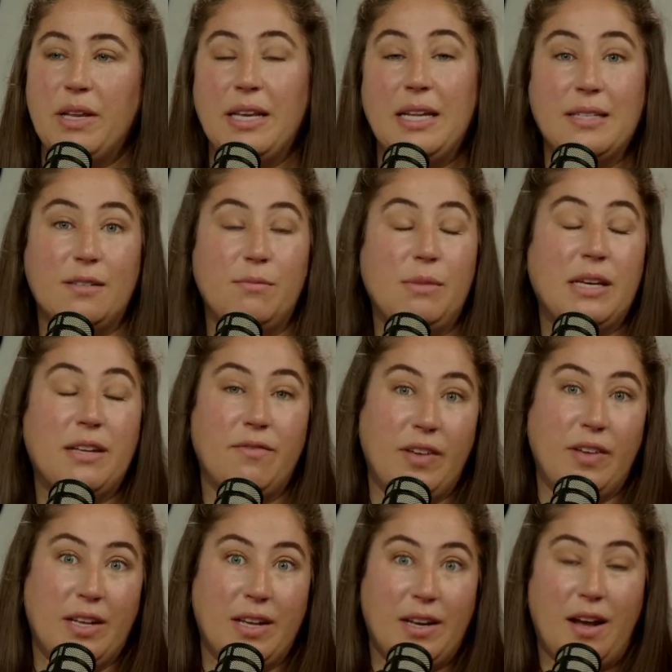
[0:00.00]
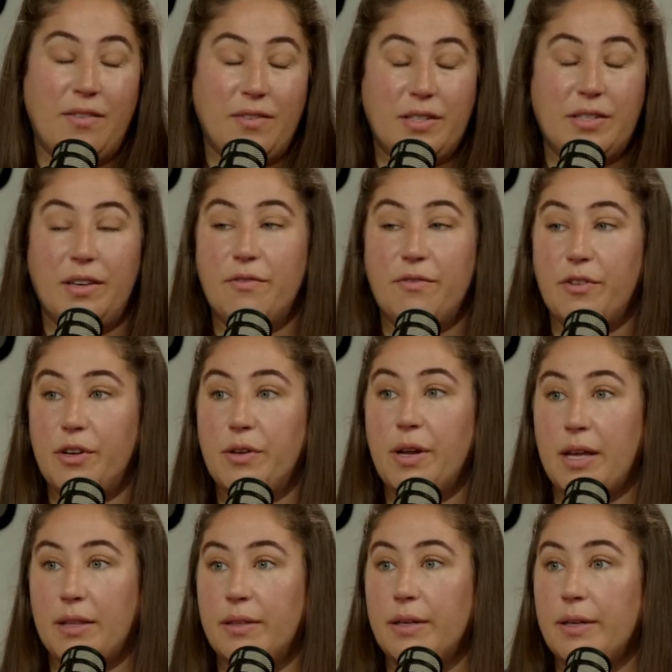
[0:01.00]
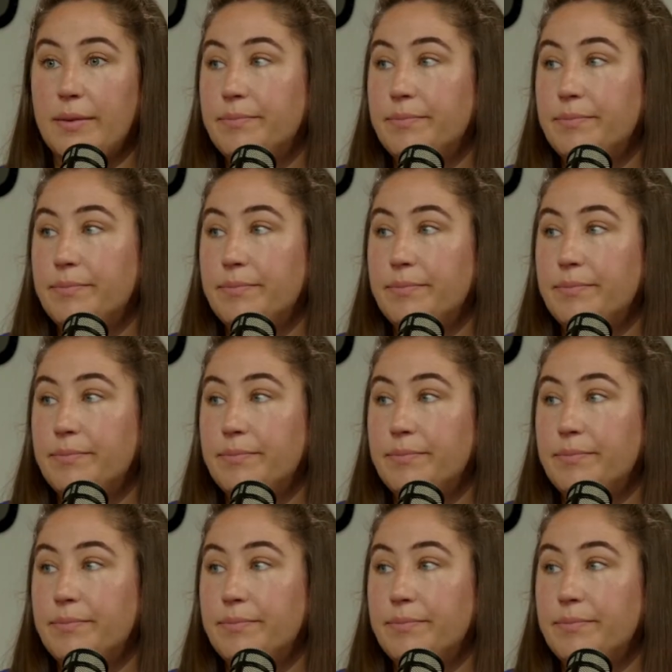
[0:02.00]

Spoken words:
needs to be convenient, obviously, for you to get there.